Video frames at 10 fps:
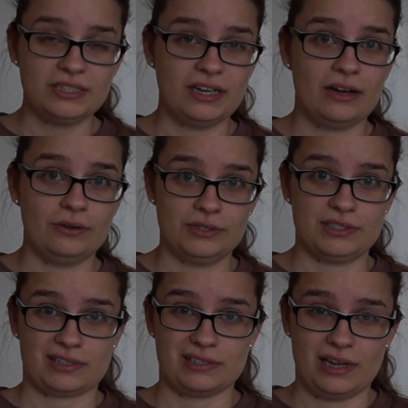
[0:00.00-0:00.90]
Now,
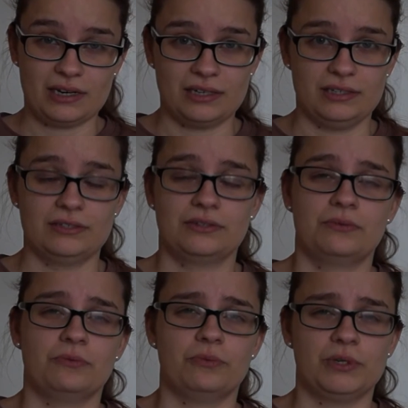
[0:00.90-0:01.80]
Sachsen-Anhalt
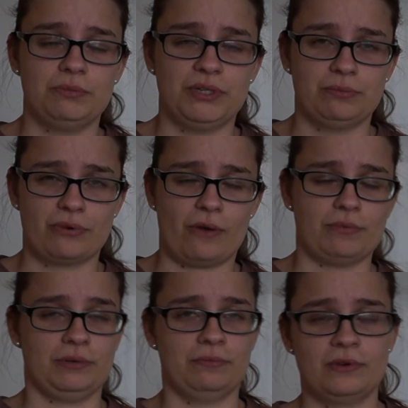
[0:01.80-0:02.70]
will be a
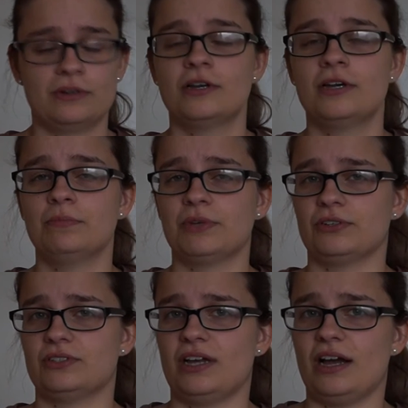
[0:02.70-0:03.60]
problem,
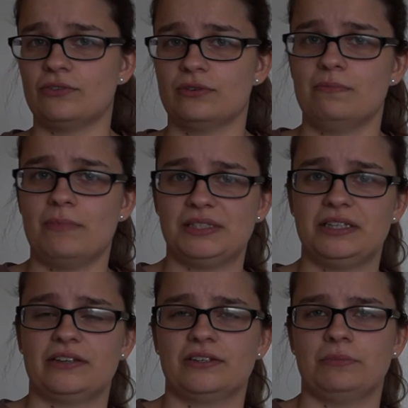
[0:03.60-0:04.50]
because there aren't
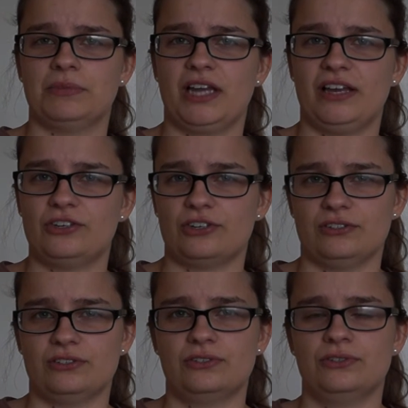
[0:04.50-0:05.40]
many
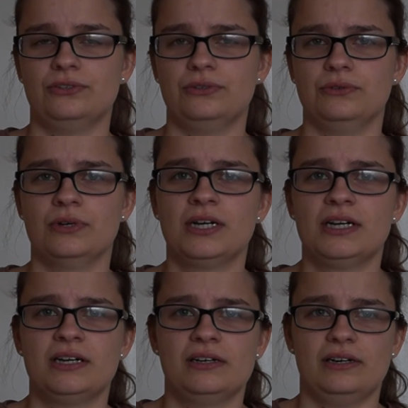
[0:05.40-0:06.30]
combinations to
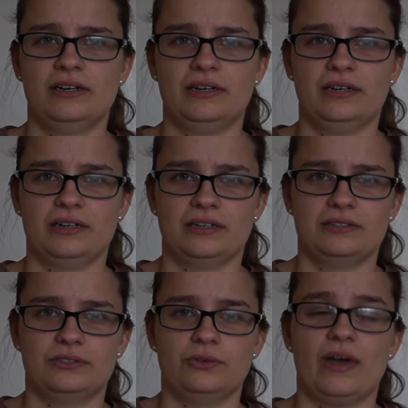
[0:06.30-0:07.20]

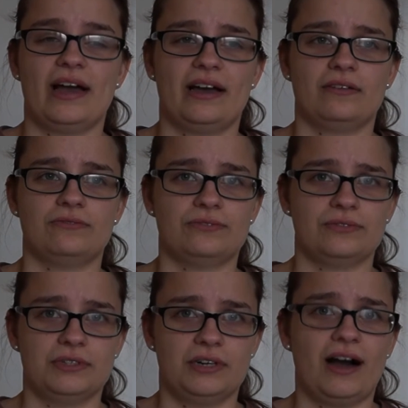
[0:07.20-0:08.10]
have
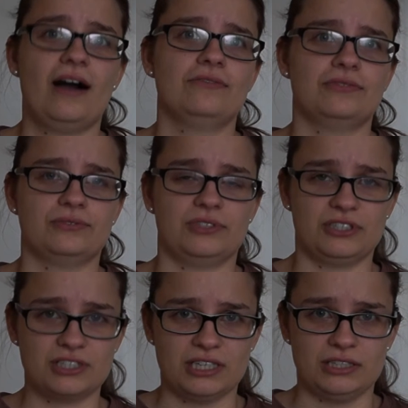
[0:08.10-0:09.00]
half of the
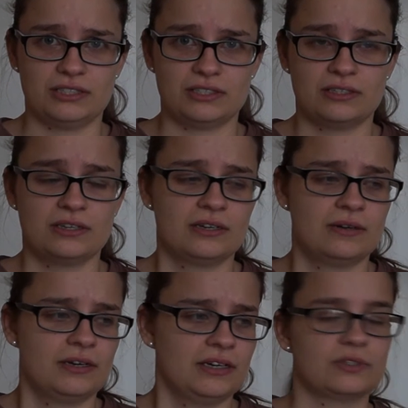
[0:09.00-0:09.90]
seats.
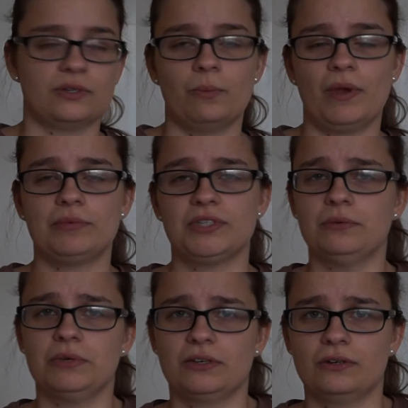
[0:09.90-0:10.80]
So maybe they
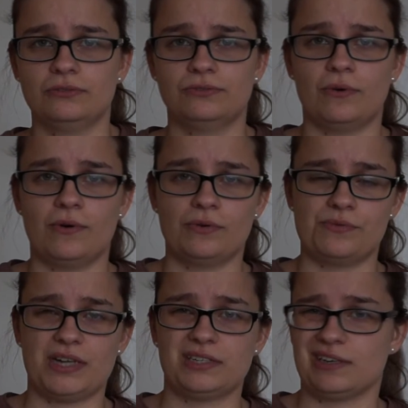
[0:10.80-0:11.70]
will go for
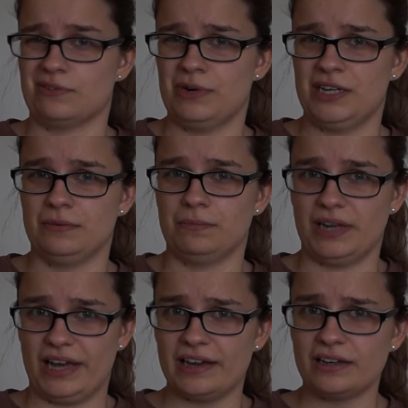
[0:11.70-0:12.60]
red, green,
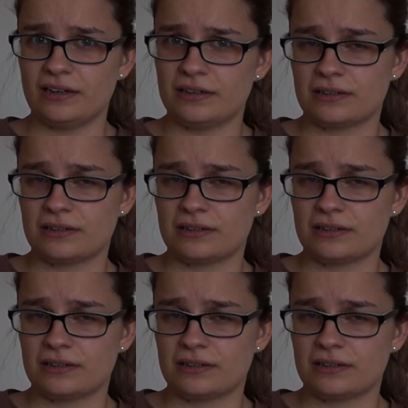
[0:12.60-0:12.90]
black.